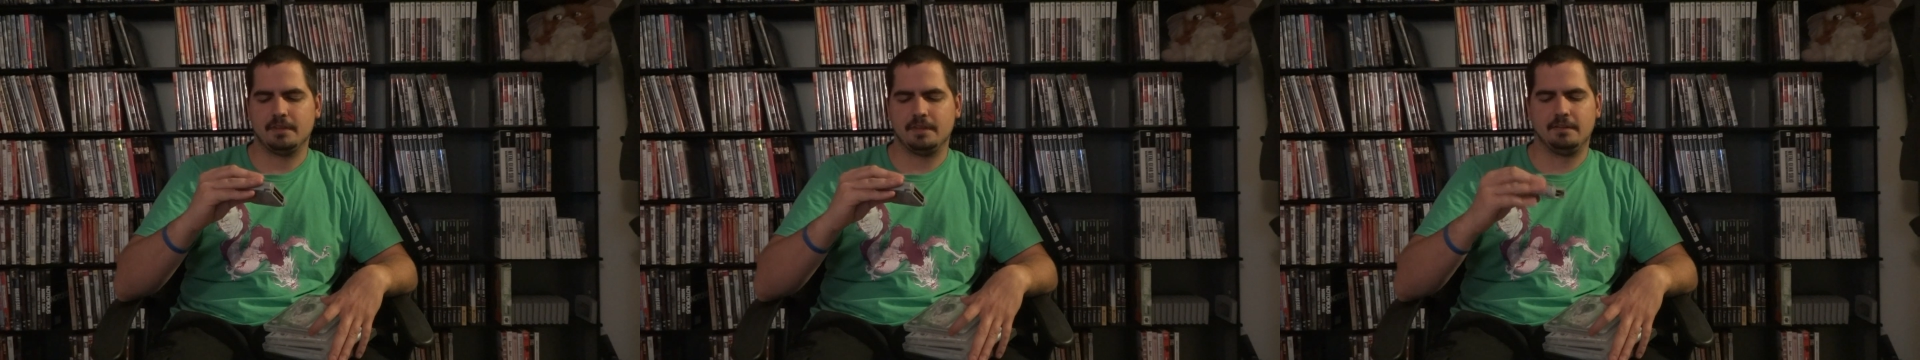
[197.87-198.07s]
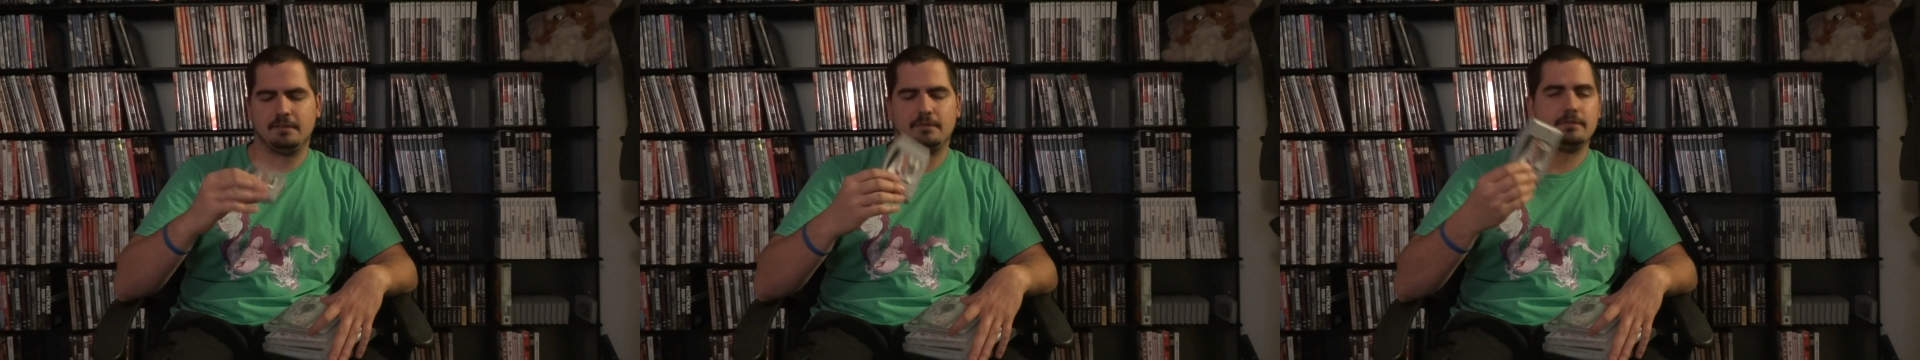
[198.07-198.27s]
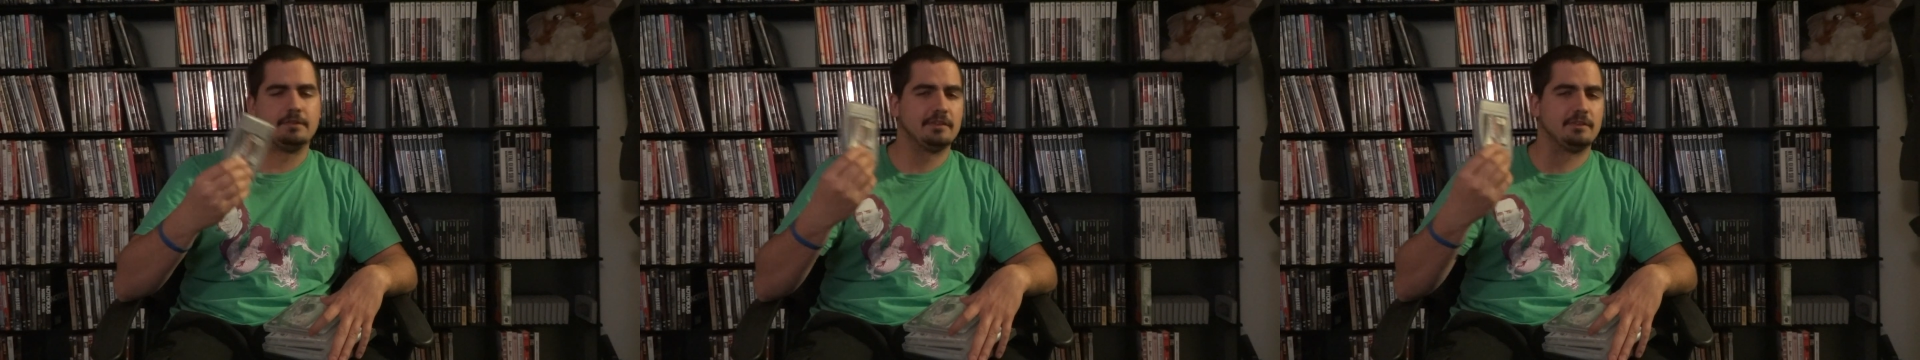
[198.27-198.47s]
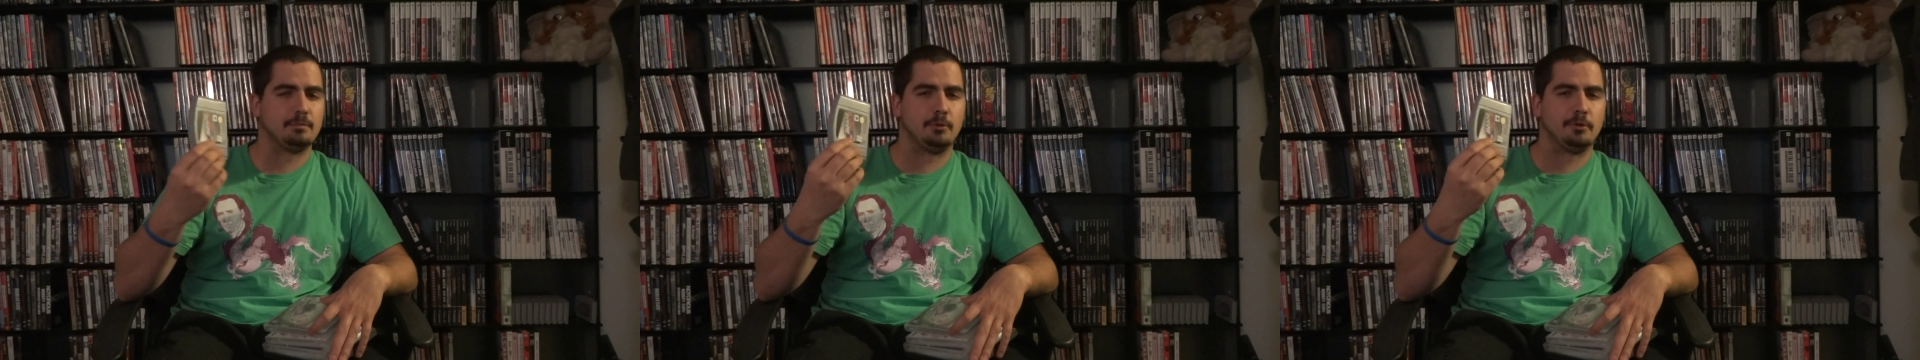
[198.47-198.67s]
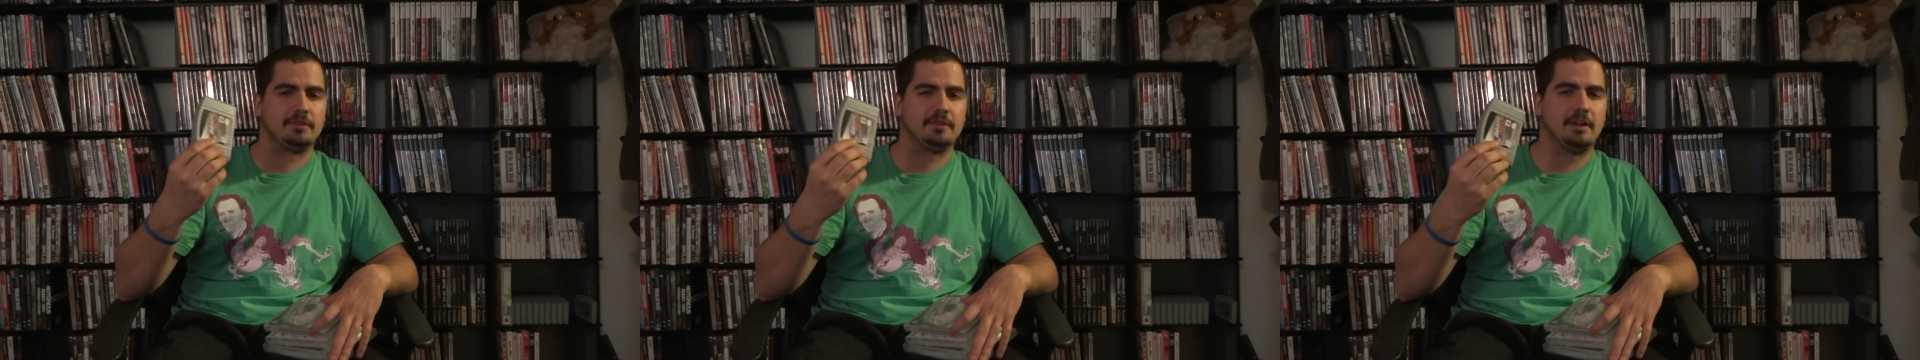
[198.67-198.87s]
And this was the
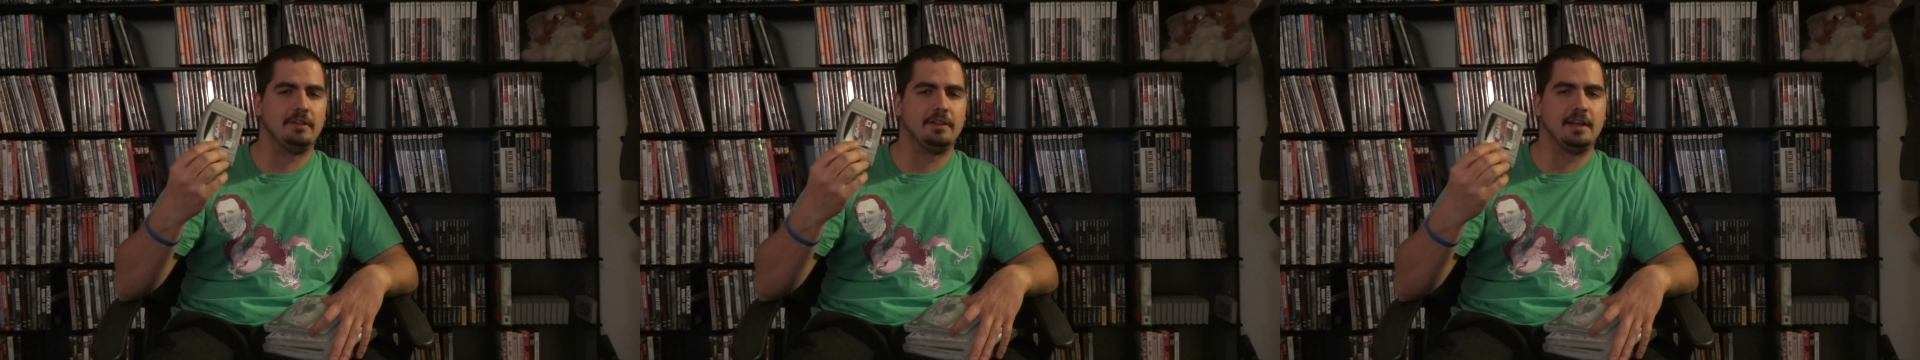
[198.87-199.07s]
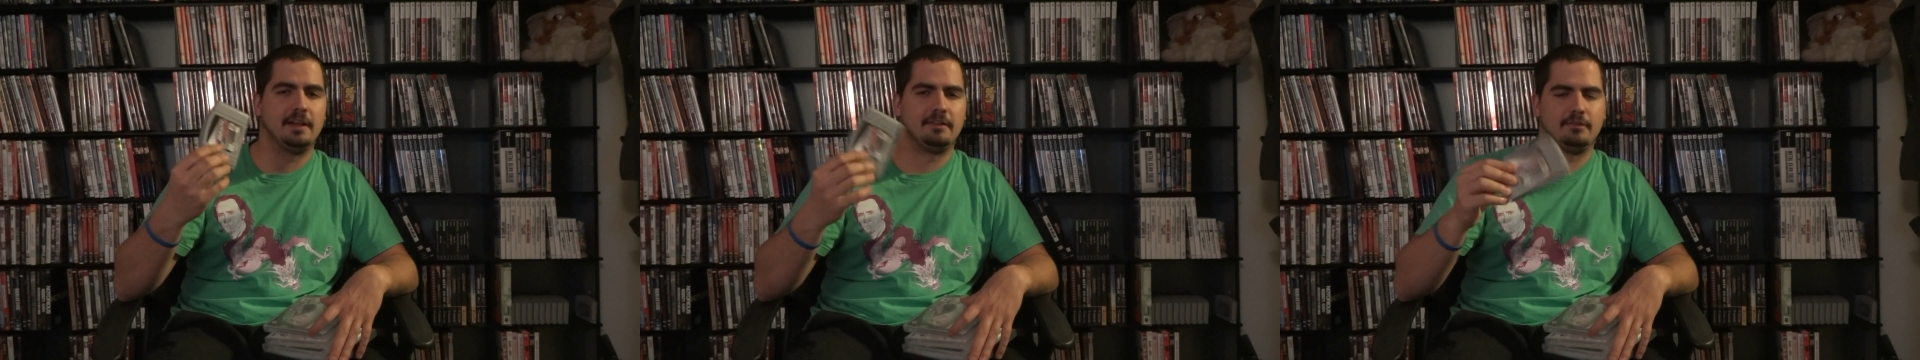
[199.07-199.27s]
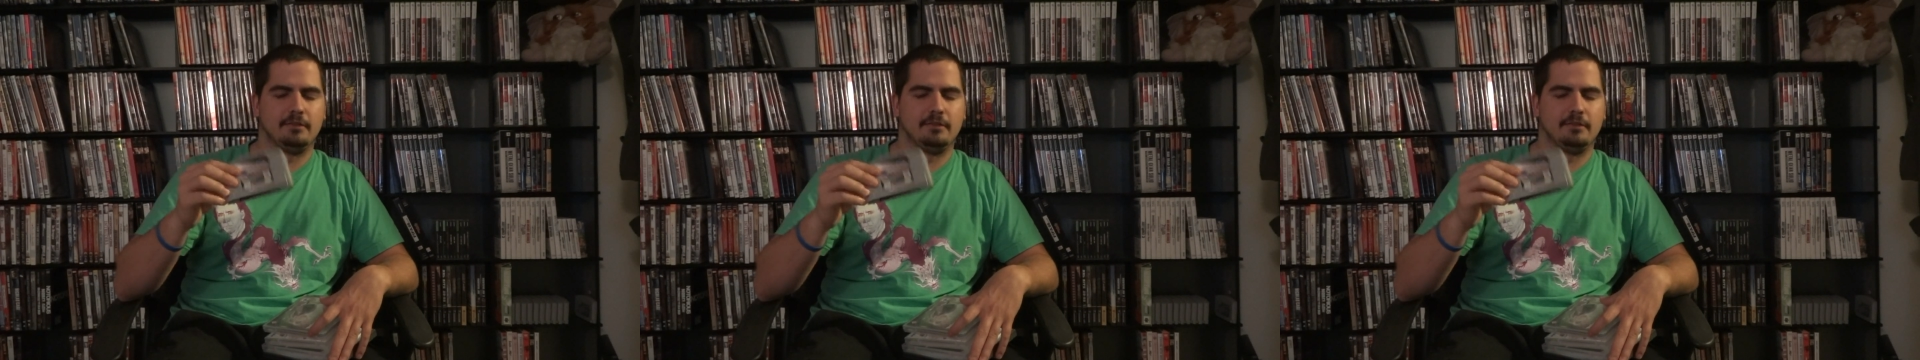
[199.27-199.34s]
sports style they had,